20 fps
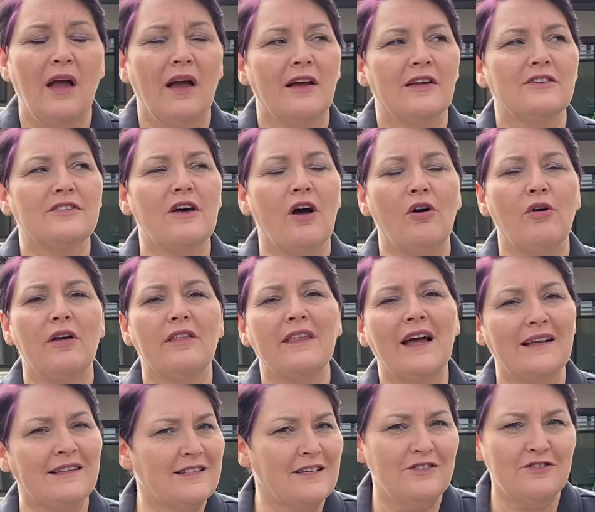So
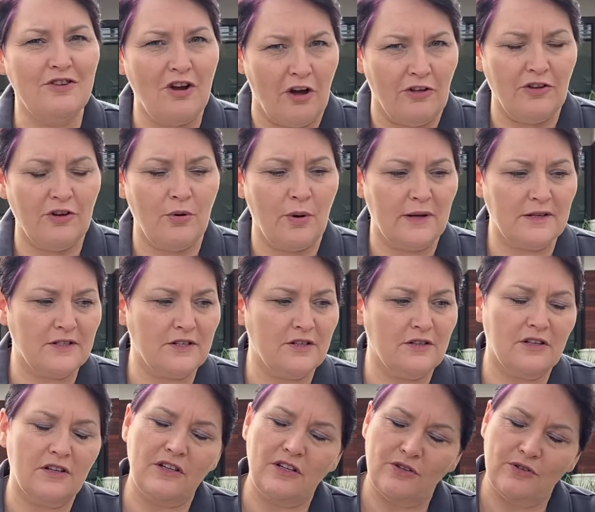that's another
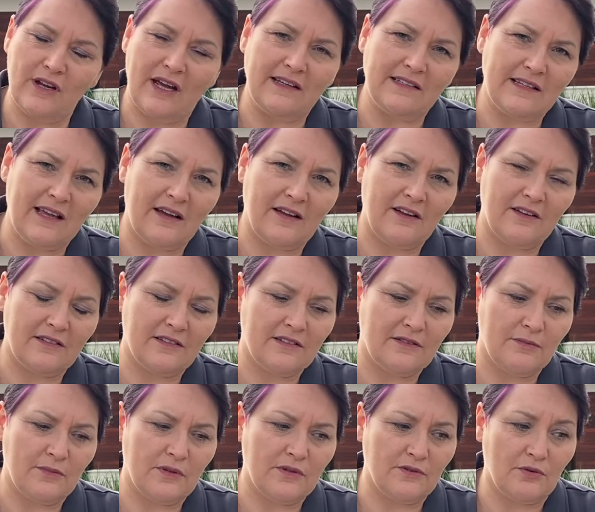question that you'd ask our
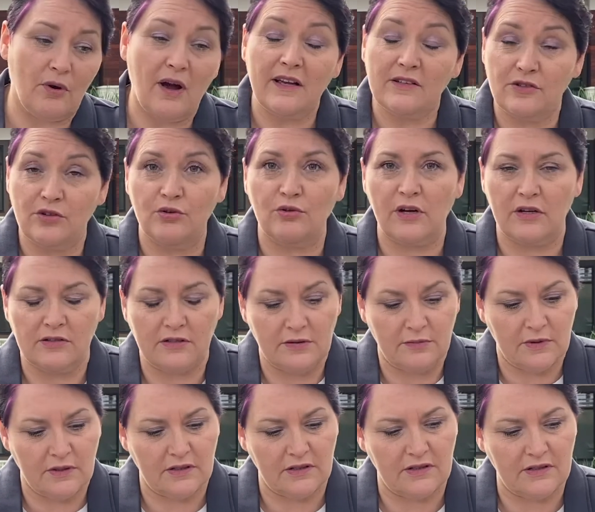customers or ask your
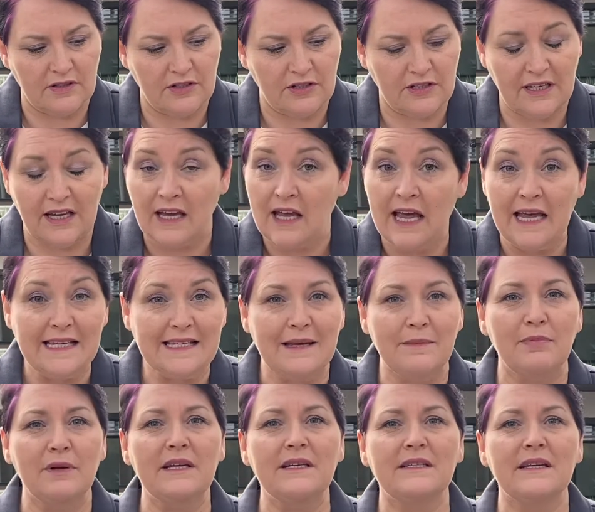customers and just
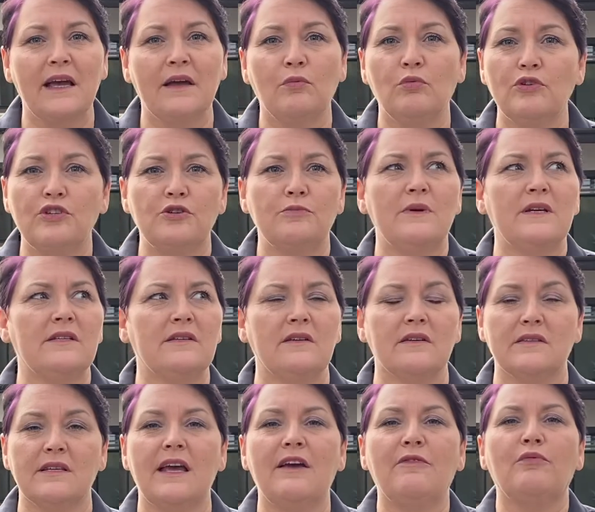simply say, would you miss
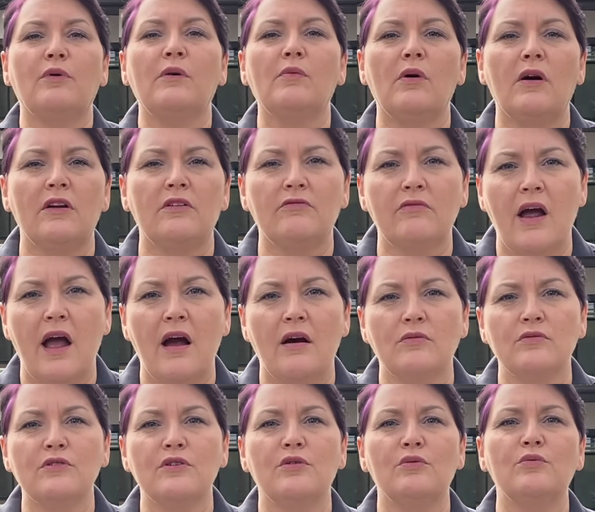us? If we weren't
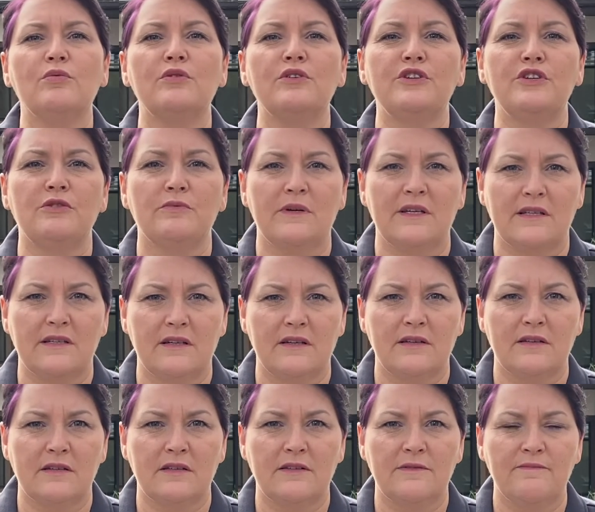around, would you miss
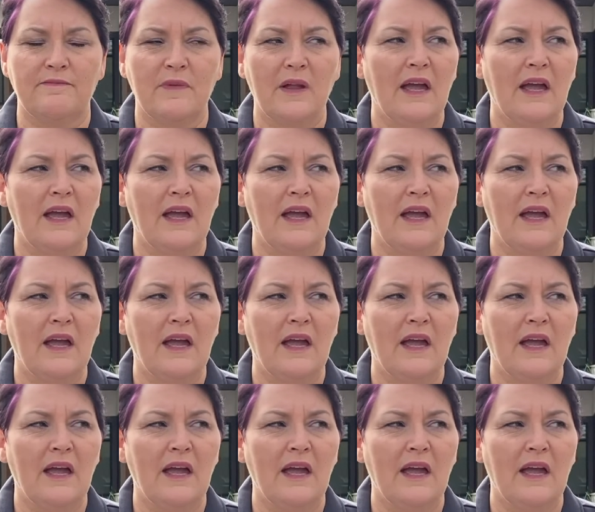us?